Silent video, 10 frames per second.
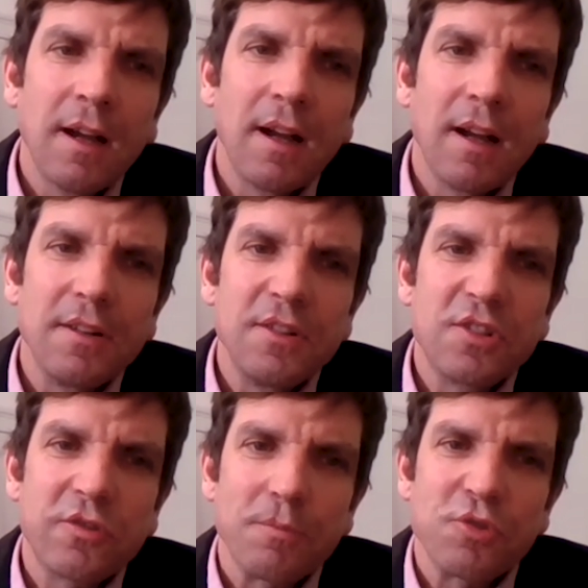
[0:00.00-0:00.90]
uh,
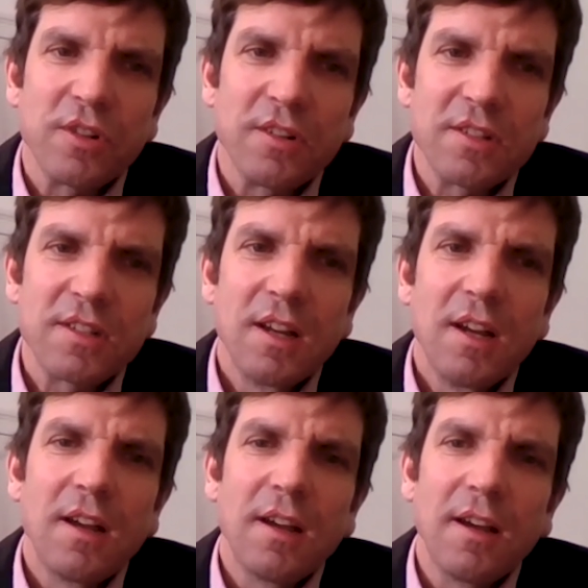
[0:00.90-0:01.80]
descriptions
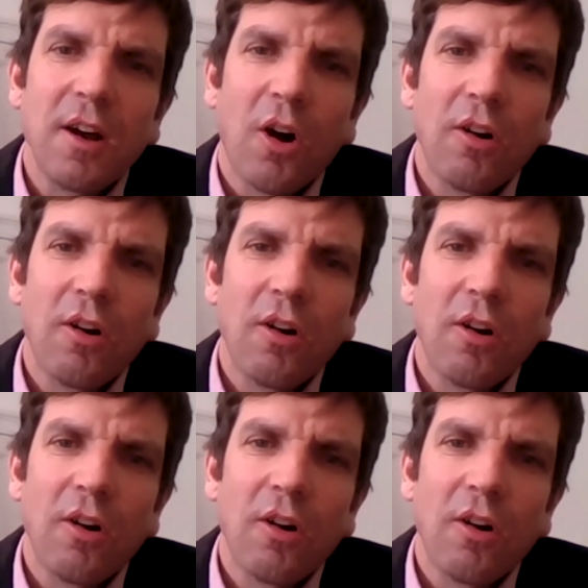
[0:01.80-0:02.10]
uh,